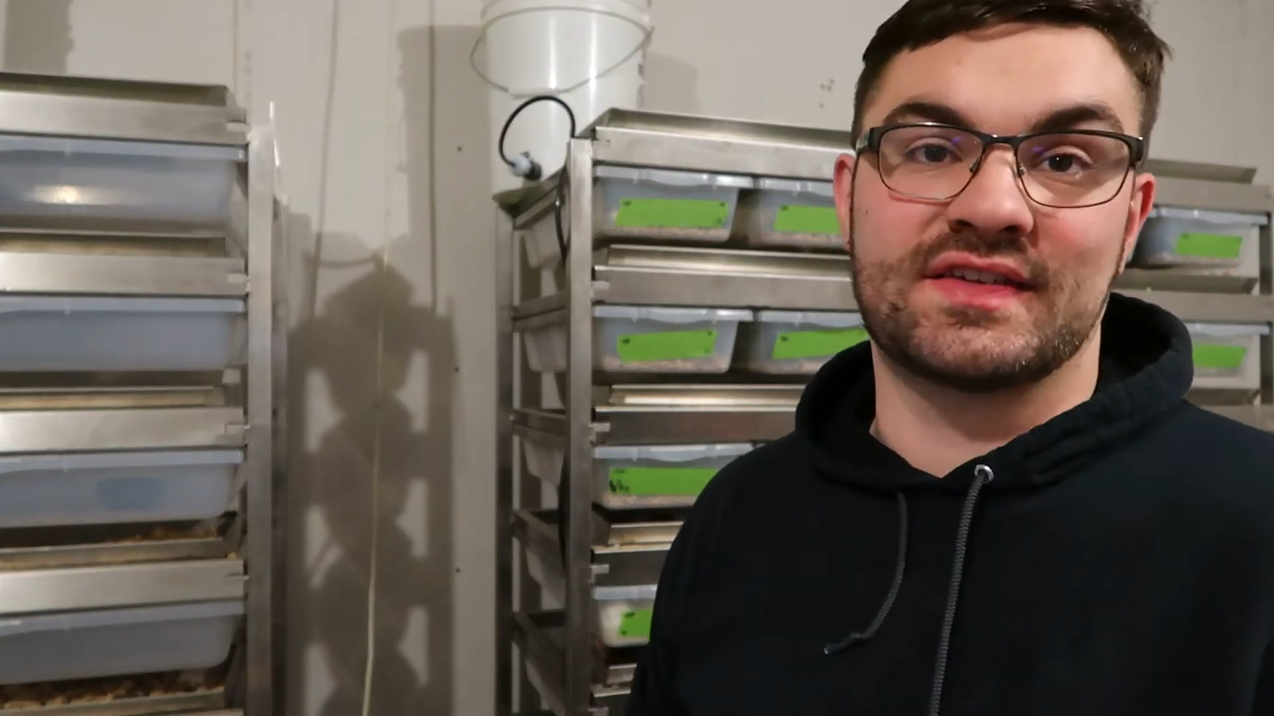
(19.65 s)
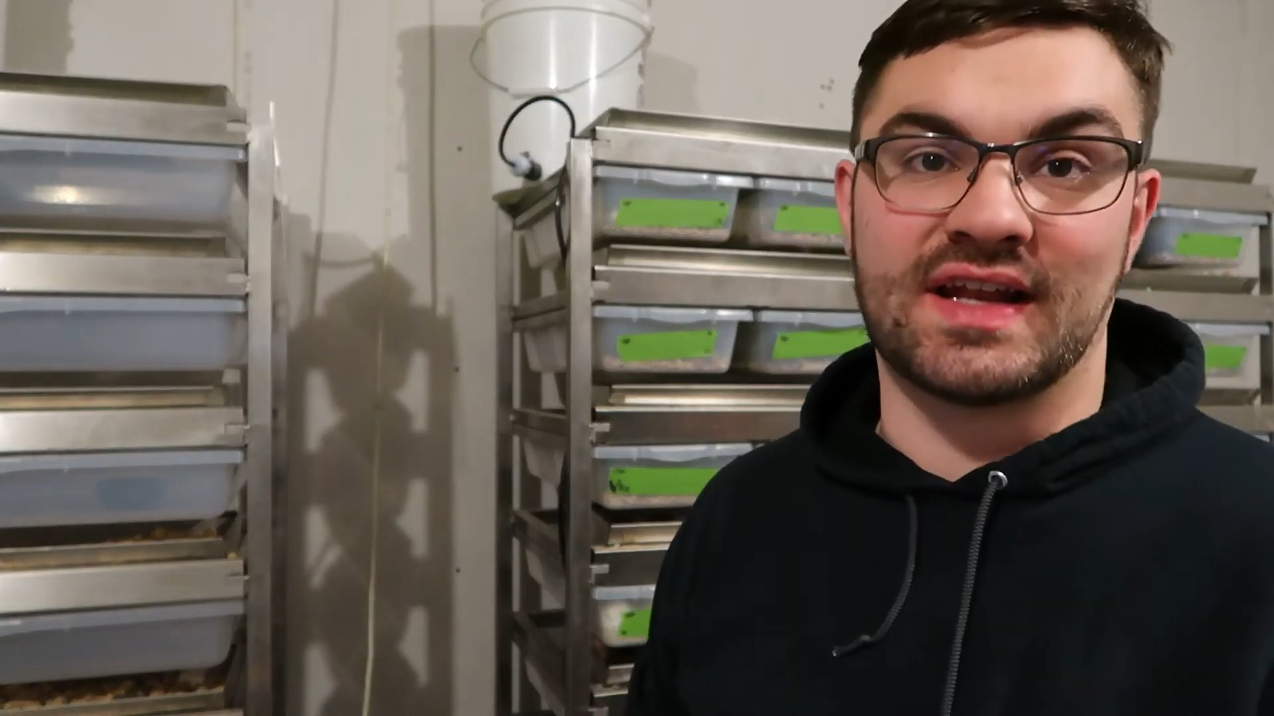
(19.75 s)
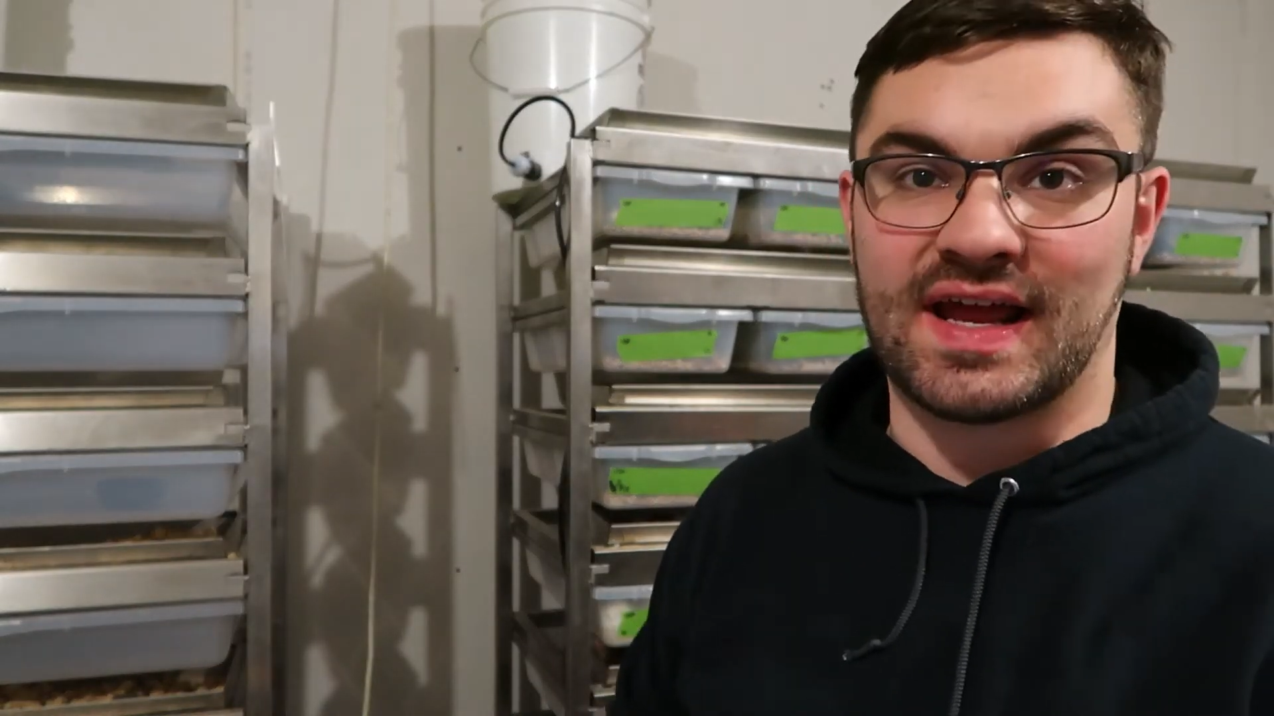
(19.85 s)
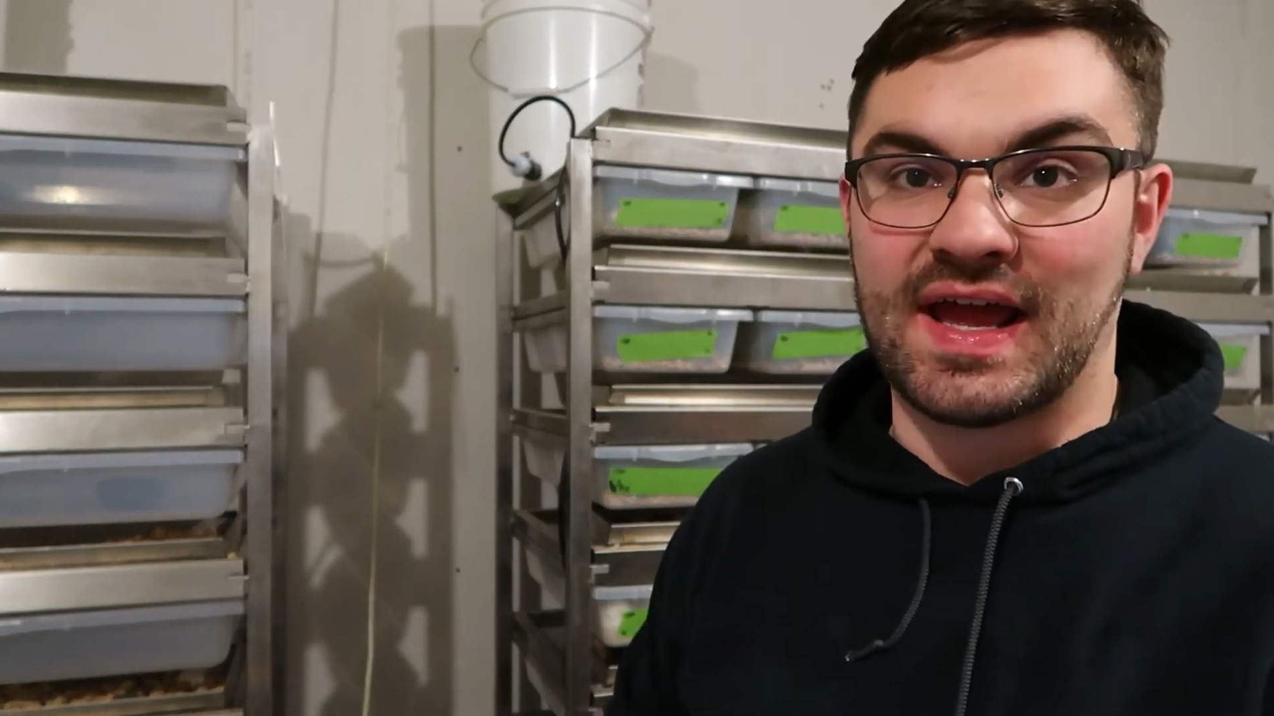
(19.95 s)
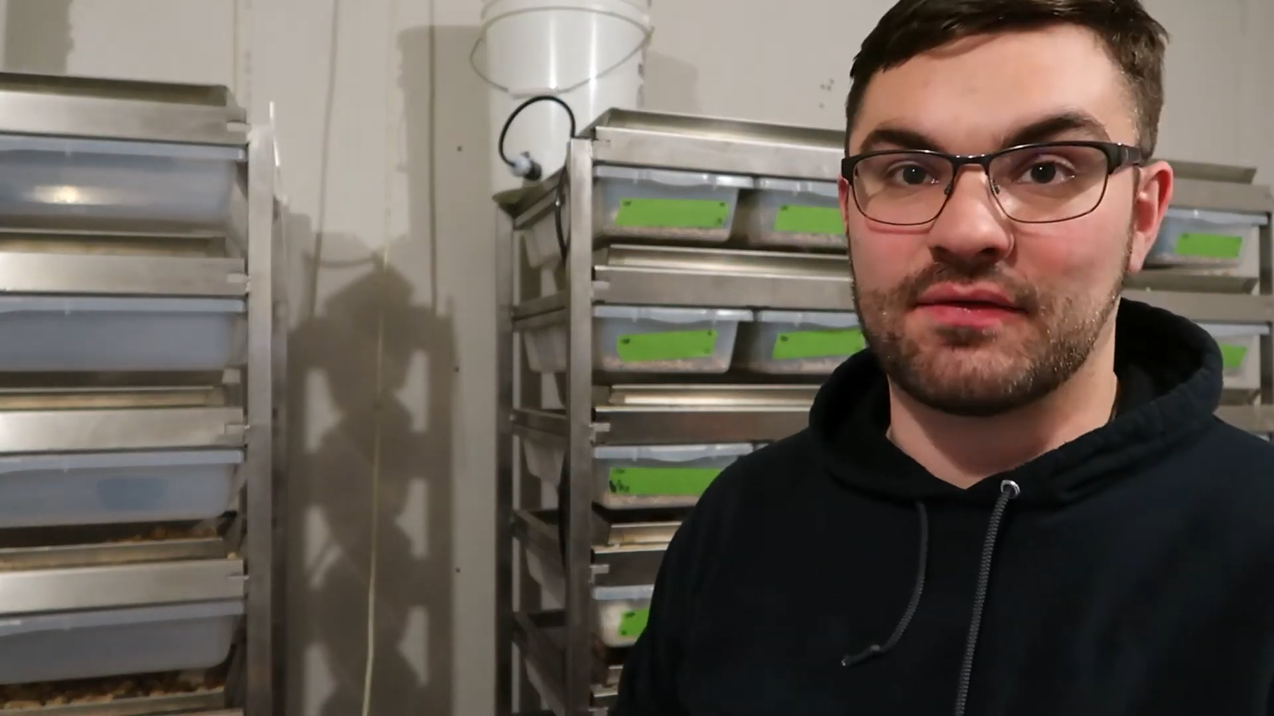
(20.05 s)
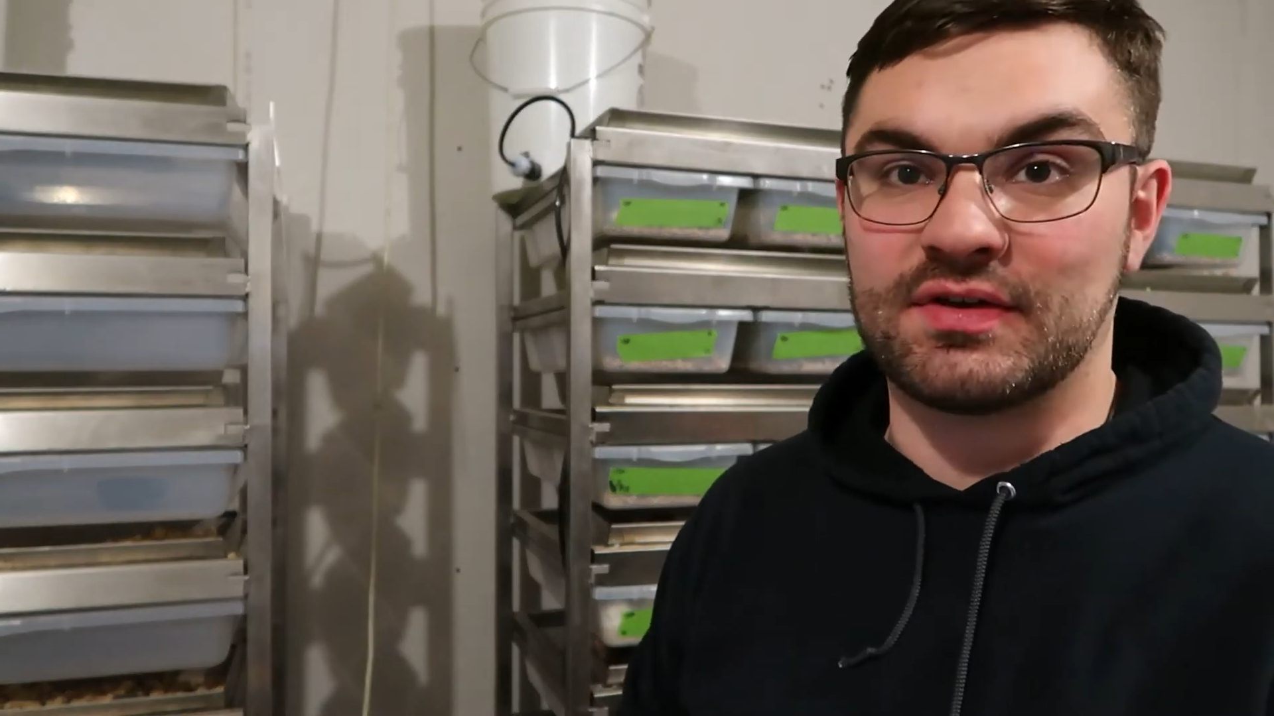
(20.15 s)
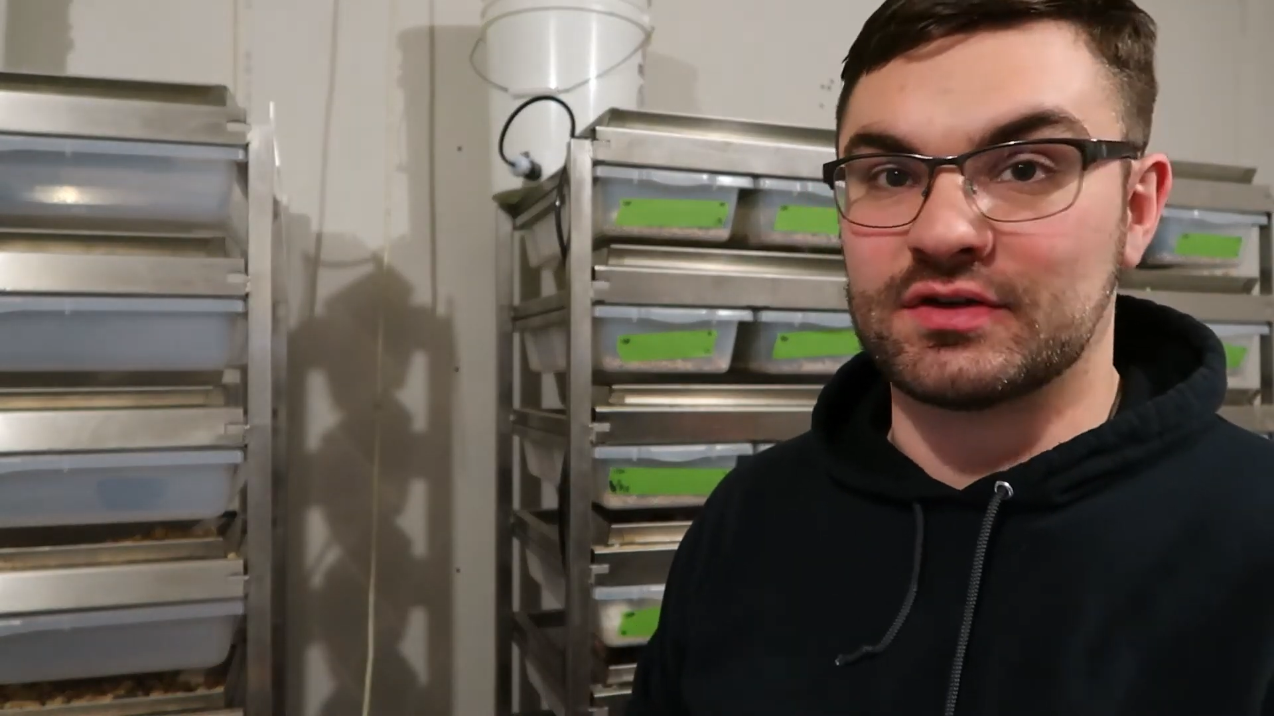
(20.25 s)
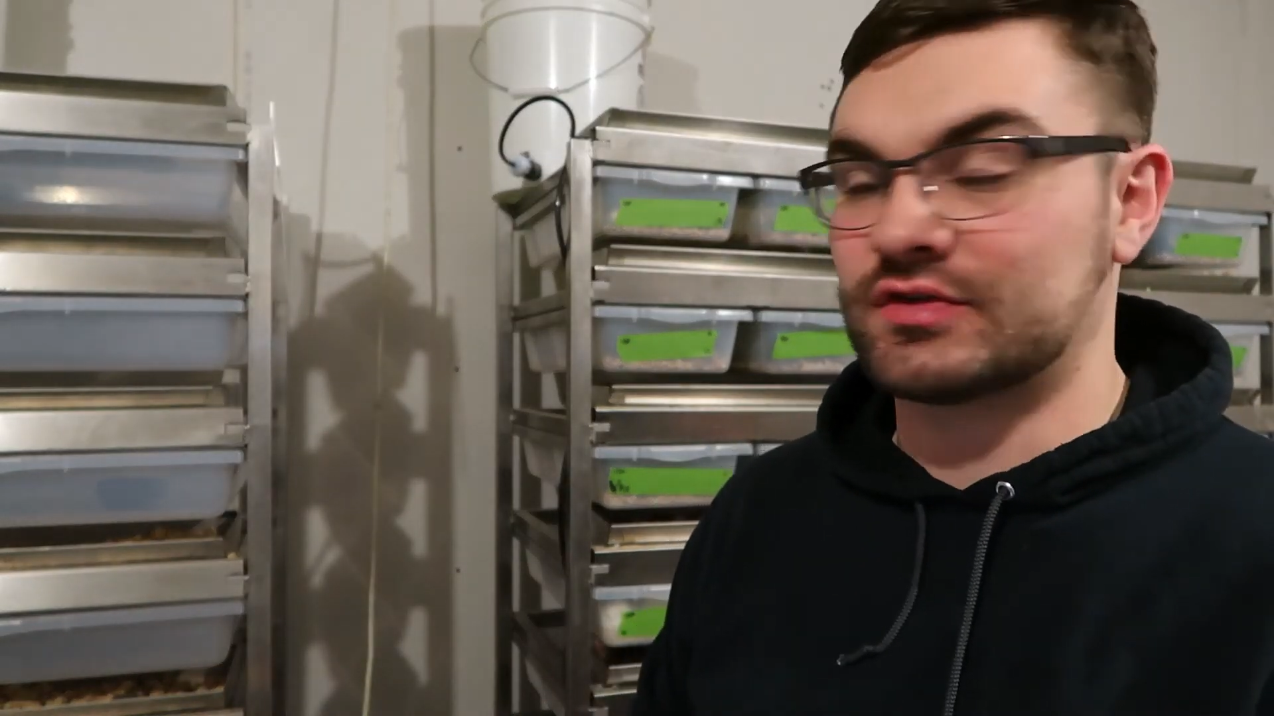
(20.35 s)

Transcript: that I have here.